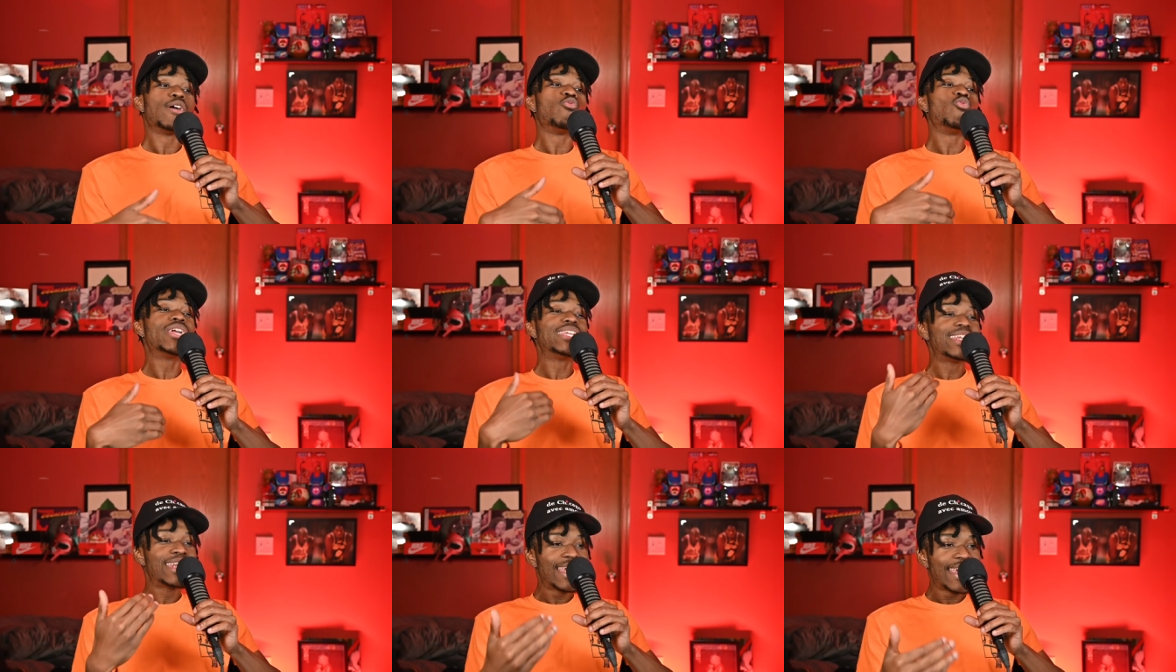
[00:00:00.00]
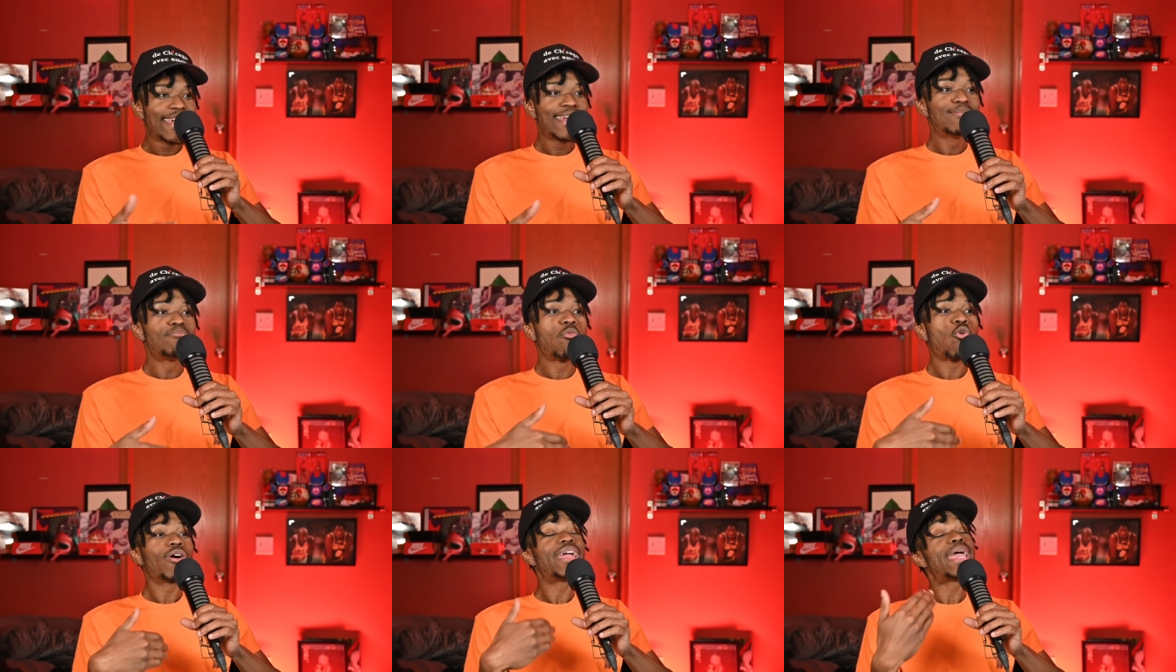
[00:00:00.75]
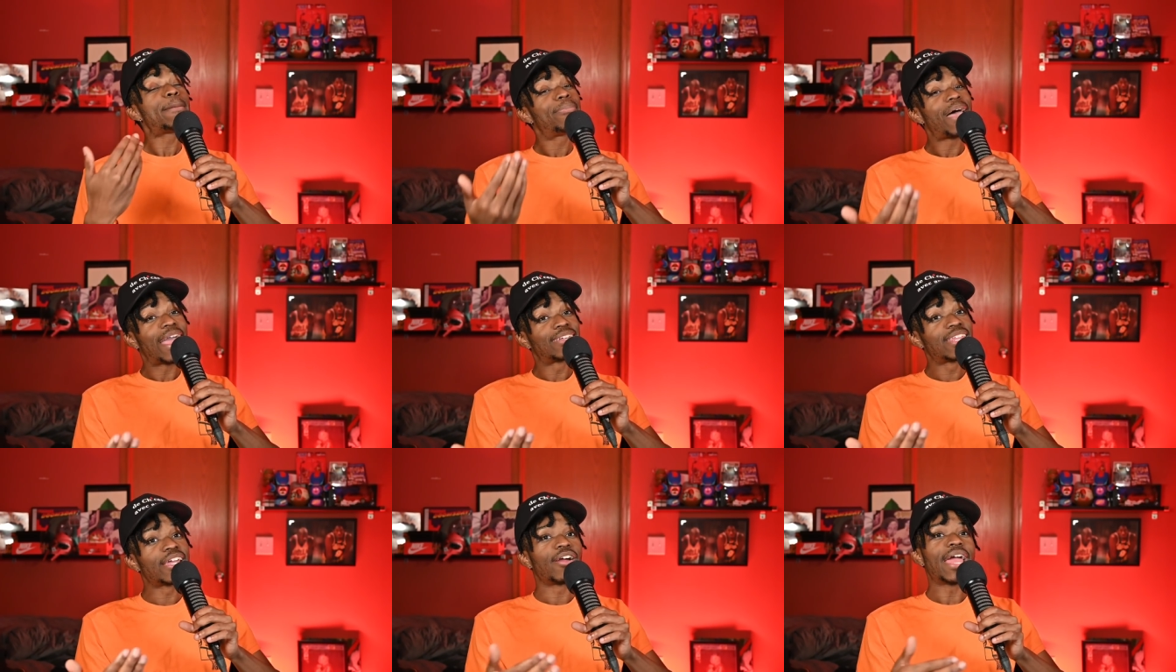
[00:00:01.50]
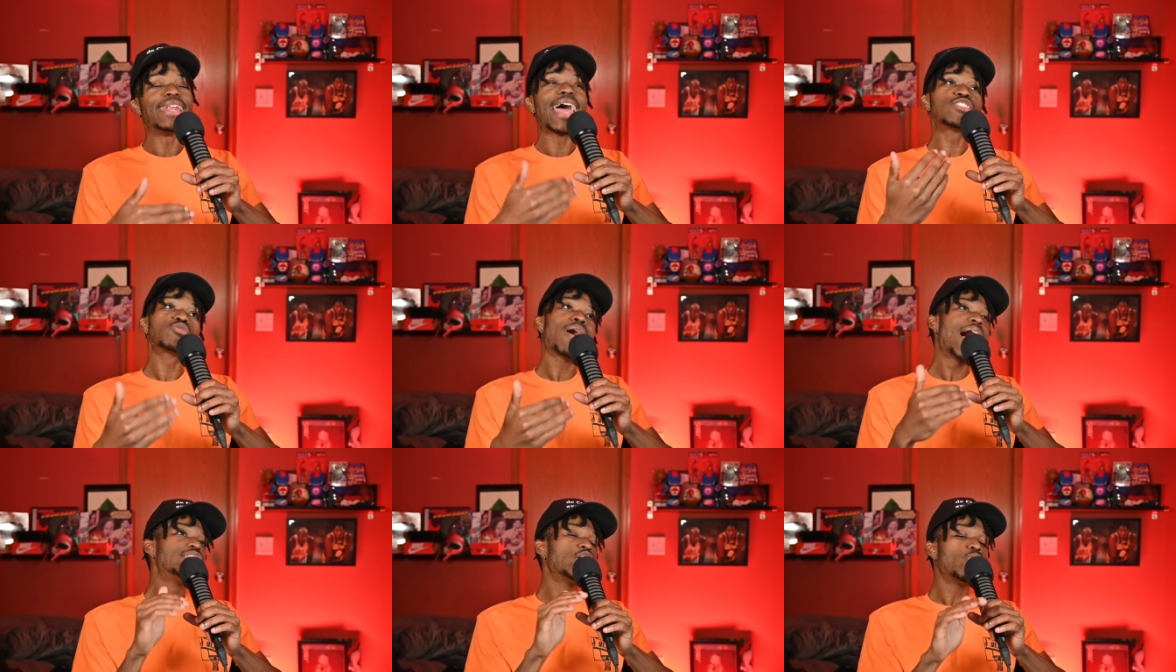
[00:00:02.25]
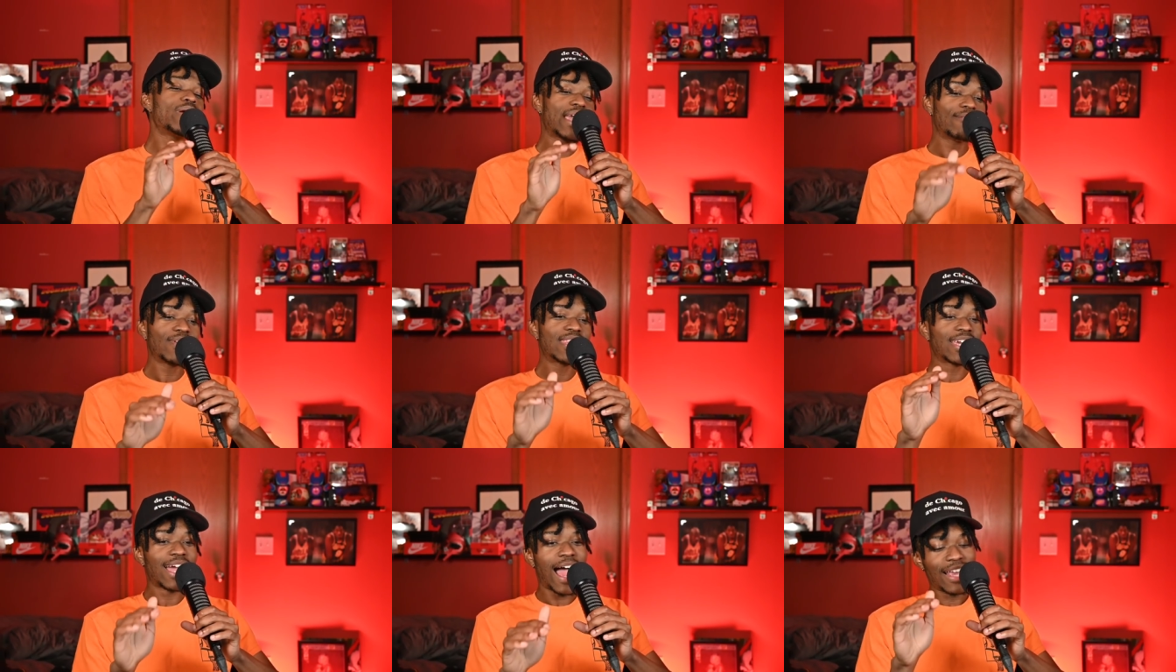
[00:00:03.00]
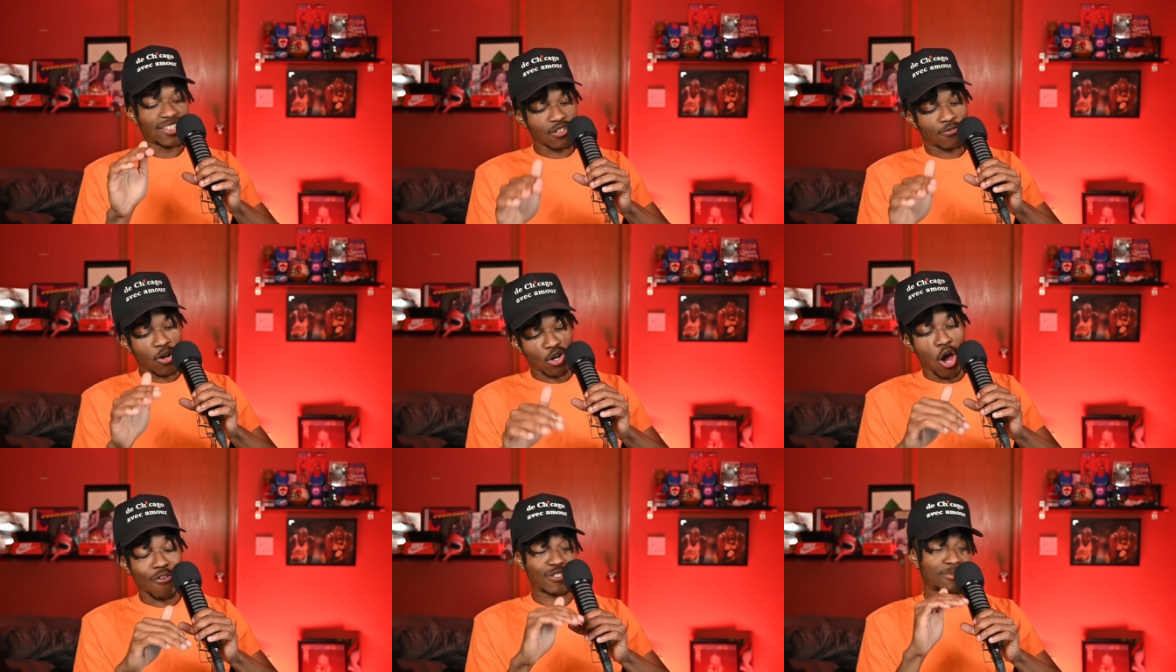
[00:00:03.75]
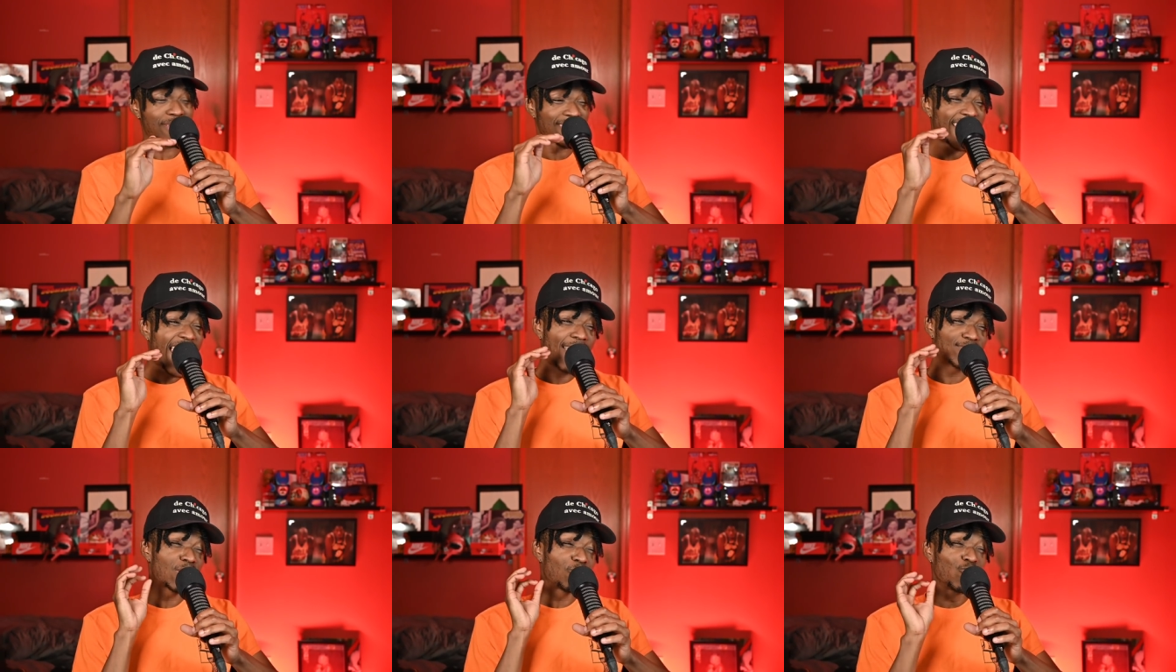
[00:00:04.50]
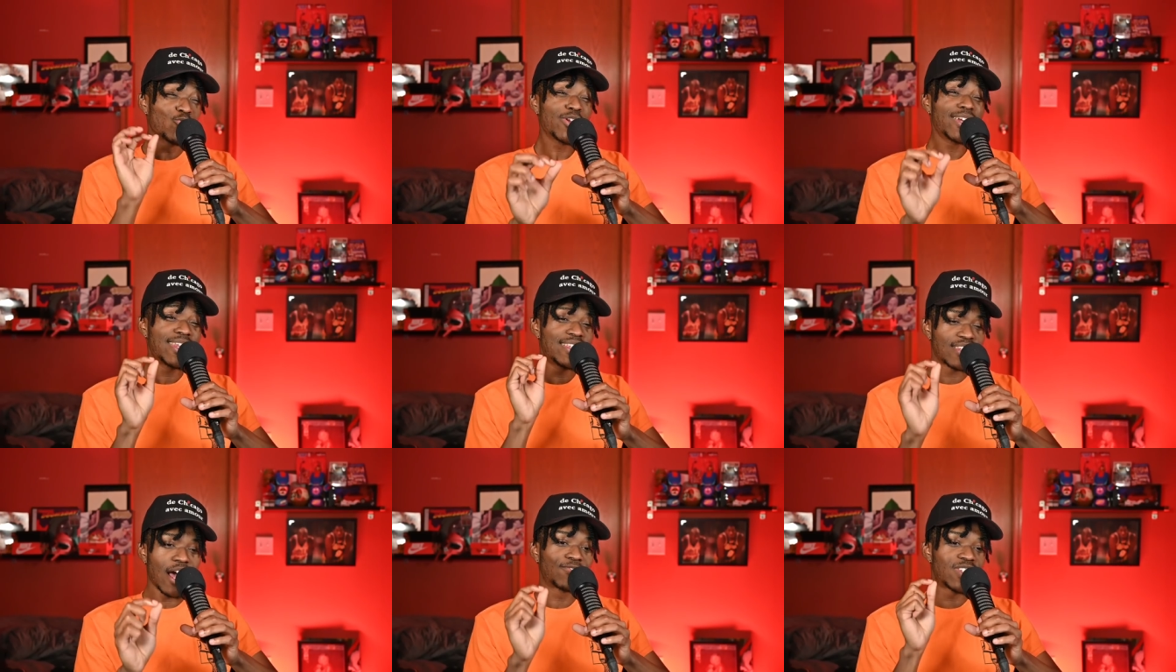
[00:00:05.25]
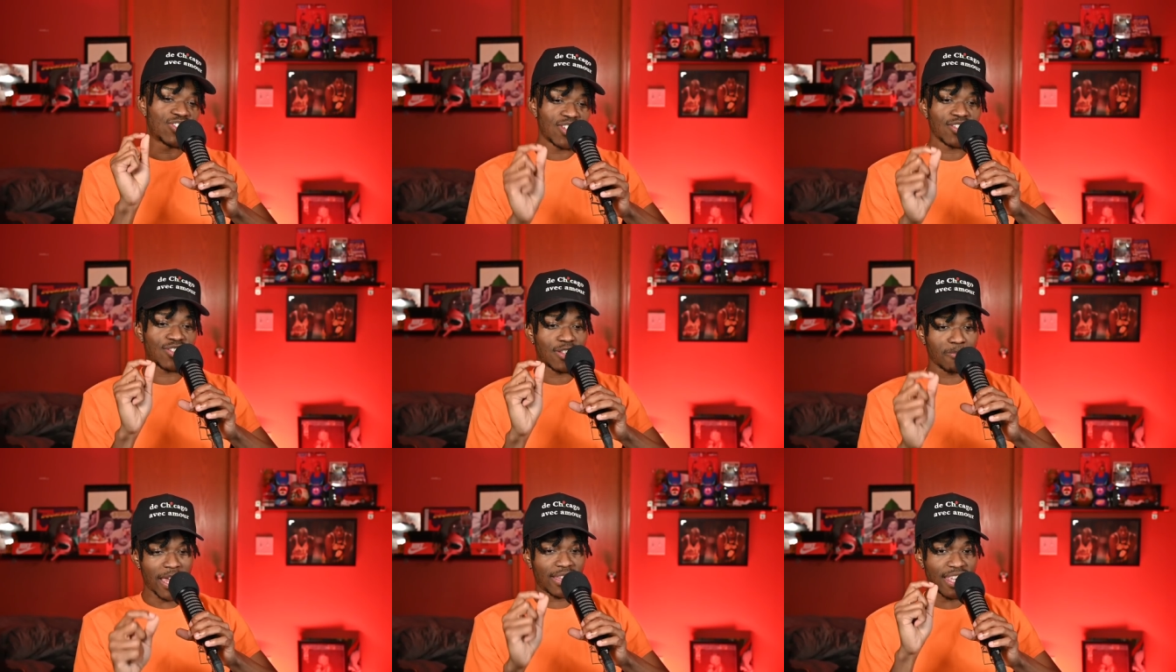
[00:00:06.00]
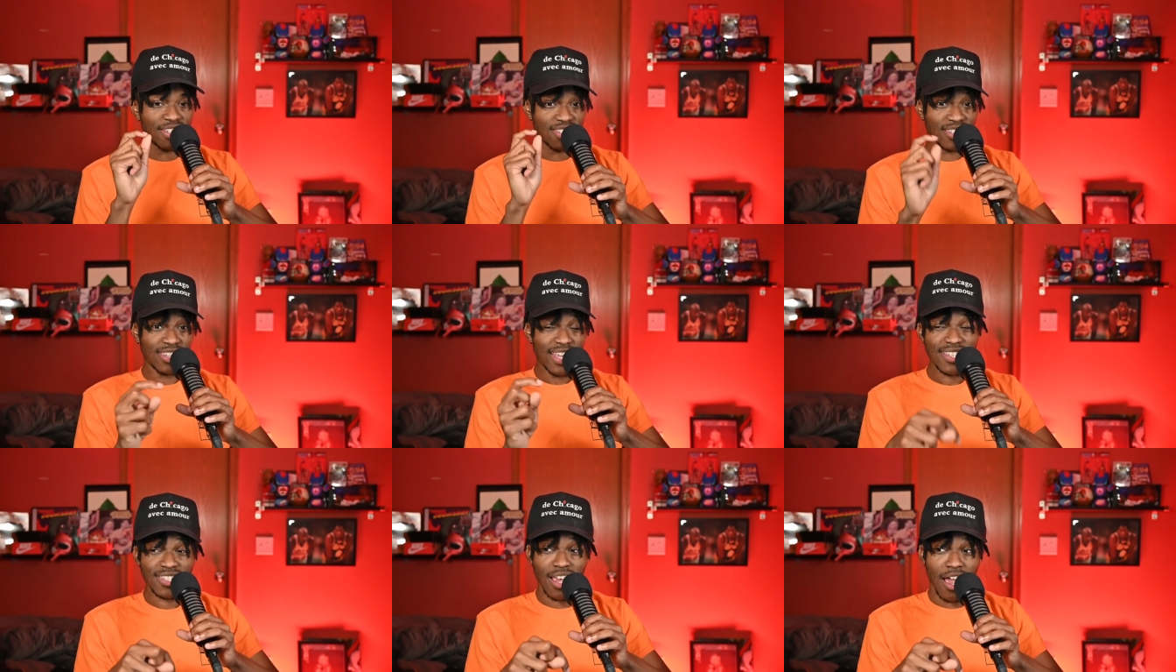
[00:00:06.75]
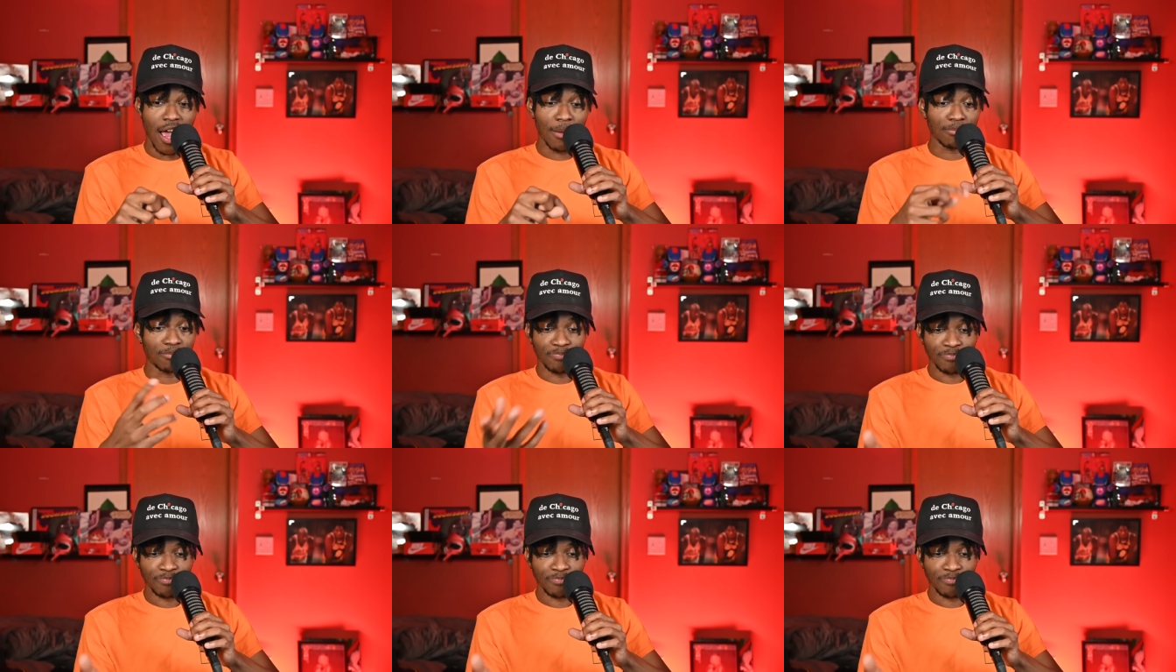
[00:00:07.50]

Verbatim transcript: we need more impact there, and that's why I don't envy the guys in the front office because they have some really tough decisions to make this this um